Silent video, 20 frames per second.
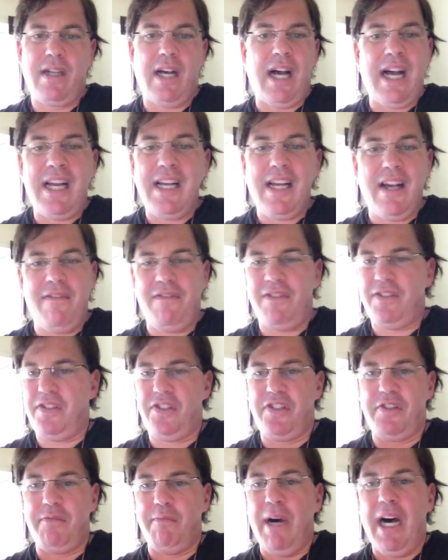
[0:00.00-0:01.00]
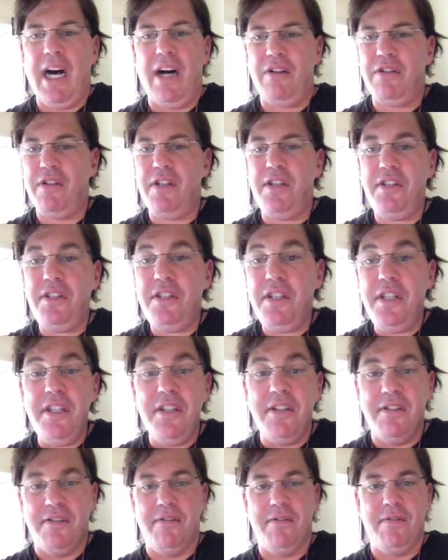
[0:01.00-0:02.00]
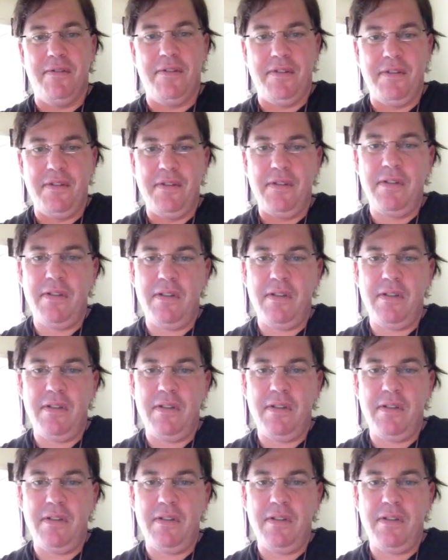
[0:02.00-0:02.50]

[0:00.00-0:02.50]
I haven't smiled in years.